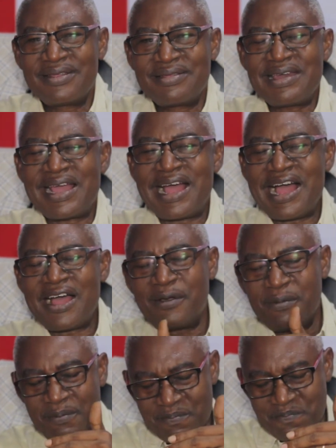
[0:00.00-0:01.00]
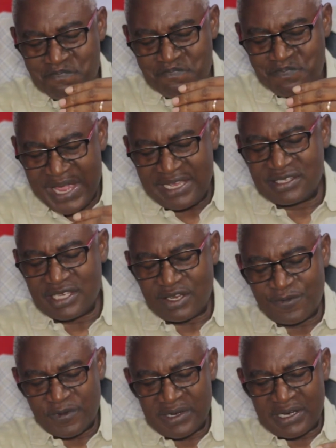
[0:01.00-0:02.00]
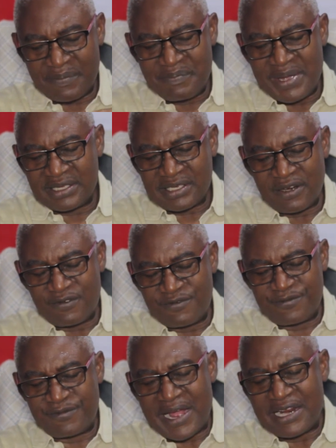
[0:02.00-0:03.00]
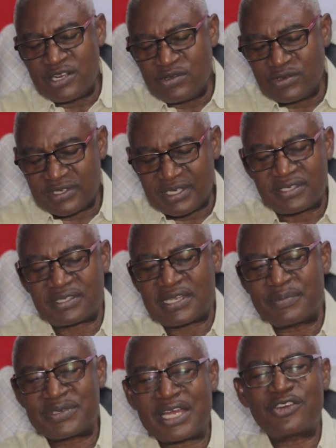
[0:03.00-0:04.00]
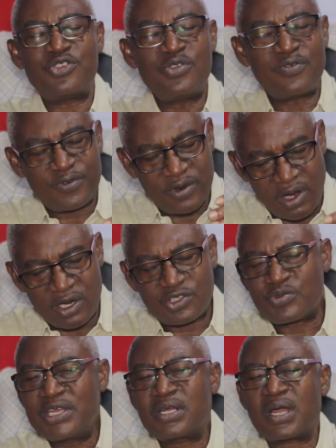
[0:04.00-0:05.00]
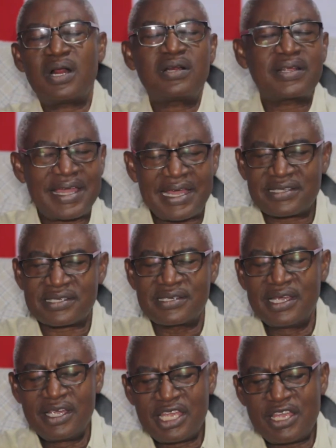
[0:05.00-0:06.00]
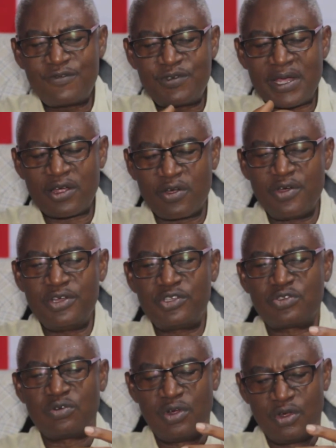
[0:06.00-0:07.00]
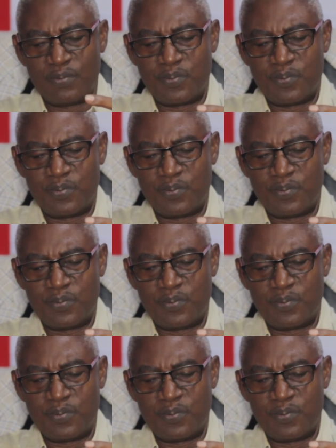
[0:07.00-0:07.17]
There are basic fundamental value systems that you've got to inculcate if you are going to